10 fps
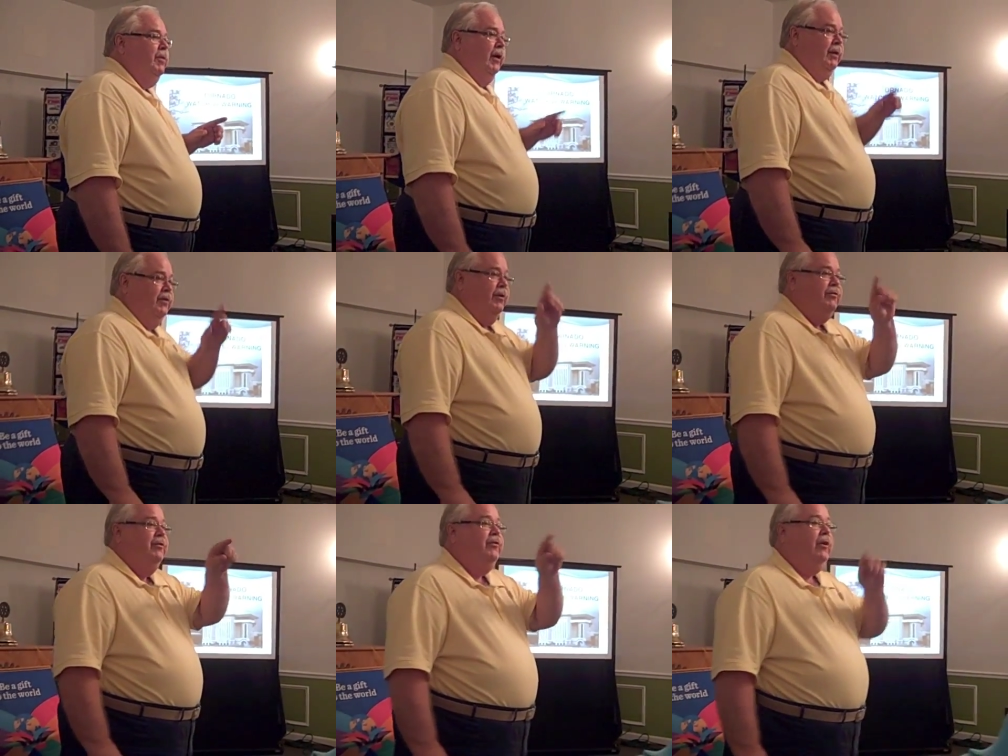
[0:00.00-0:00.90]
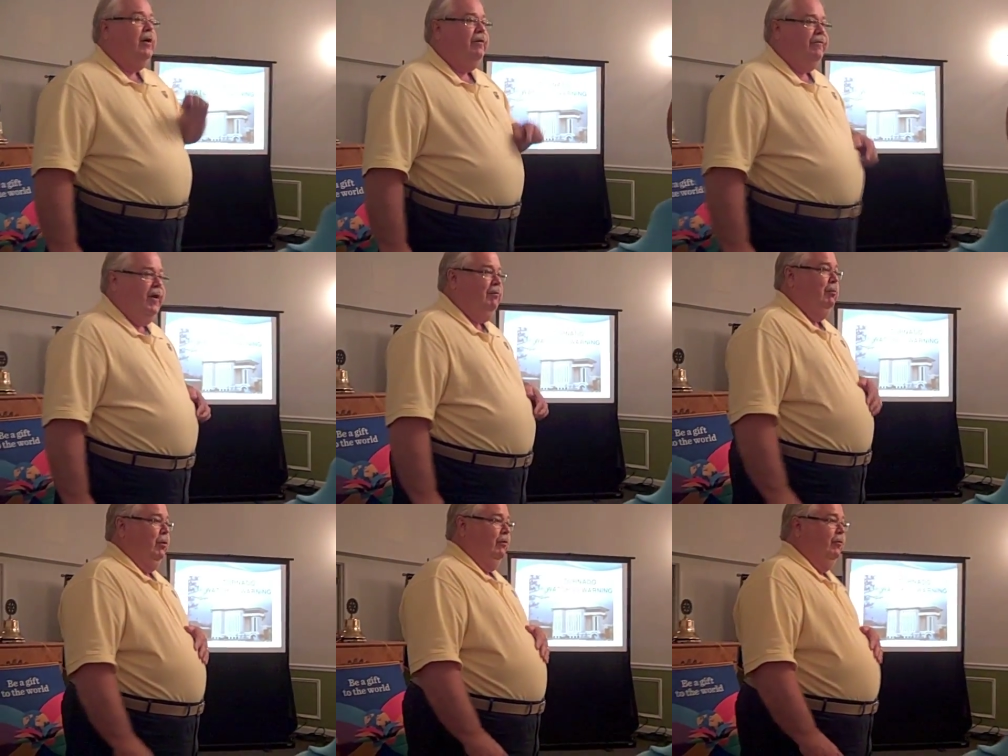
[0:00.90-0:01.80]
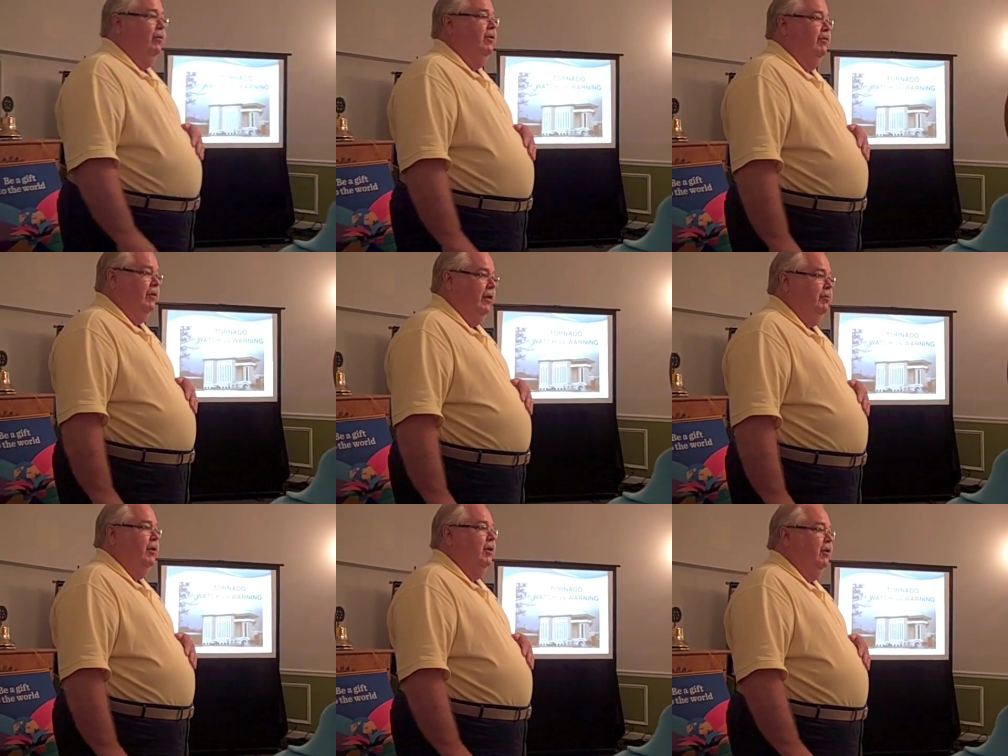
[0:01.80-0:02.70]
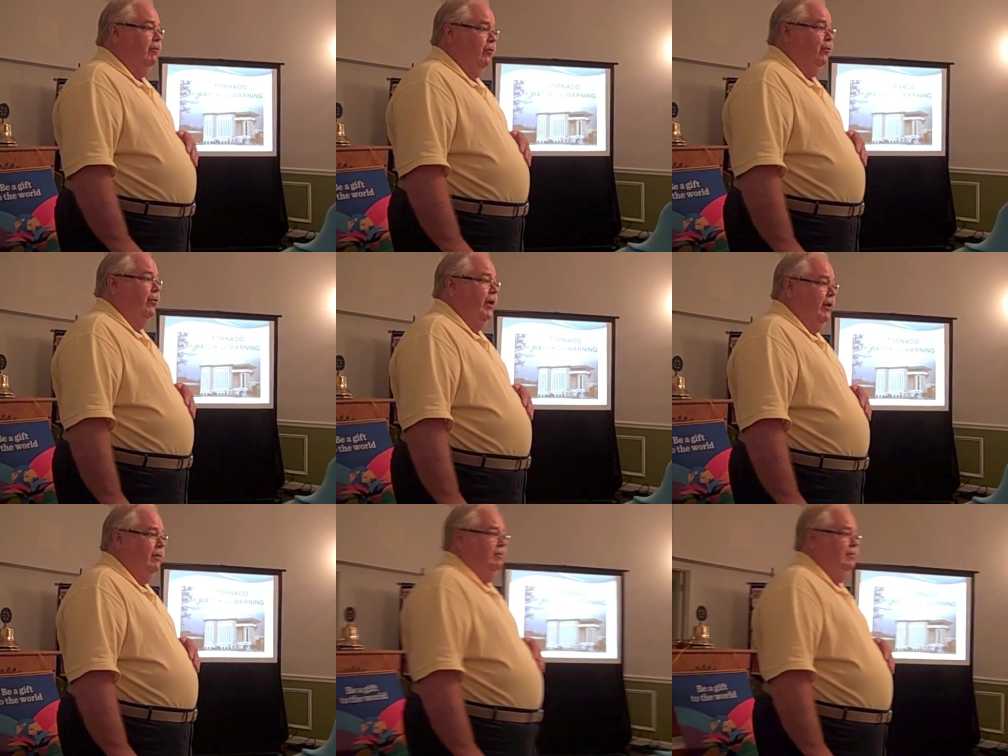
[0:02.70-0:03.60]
that conditions are favorable for the development of a tornado